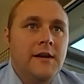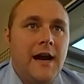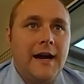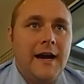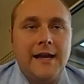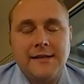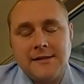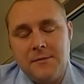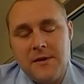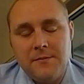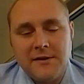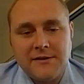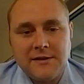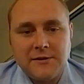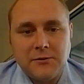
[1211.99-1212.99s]
an SME
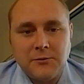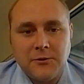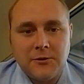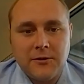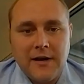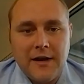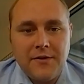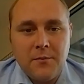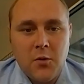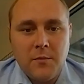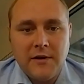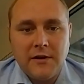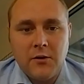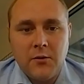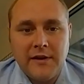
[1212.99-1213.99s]
business owner at the
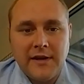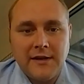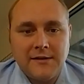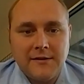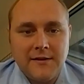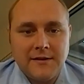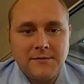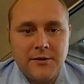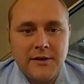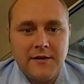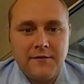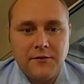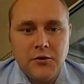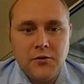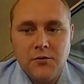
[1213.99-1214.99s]
moment going into this
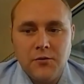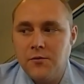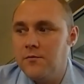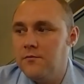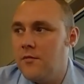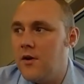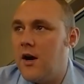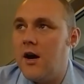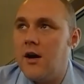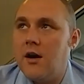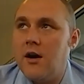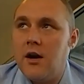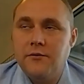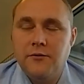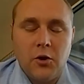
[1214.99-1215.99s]
brave new
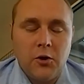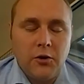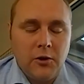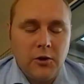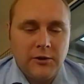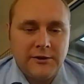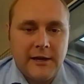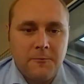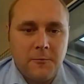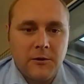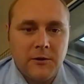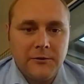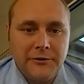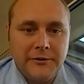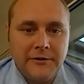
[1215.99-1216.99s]
non-lockdown world?